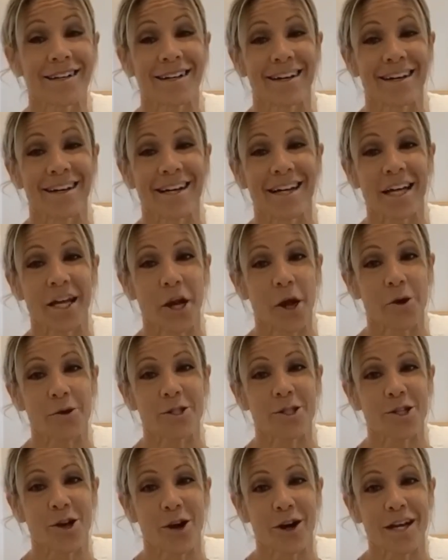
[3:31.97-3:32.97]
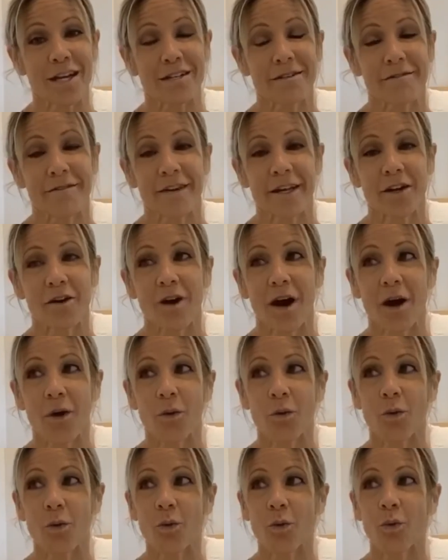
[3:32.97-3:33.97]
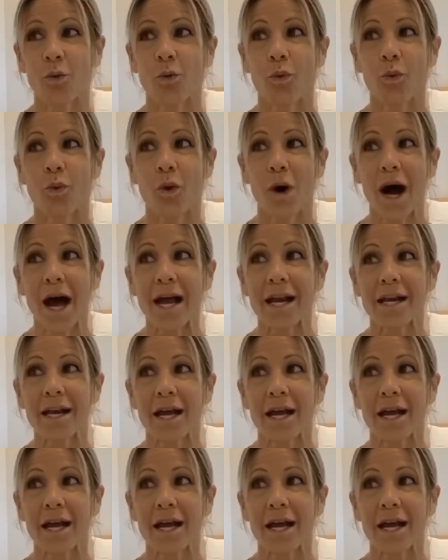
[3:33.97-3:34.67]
You know, starting to figure out, what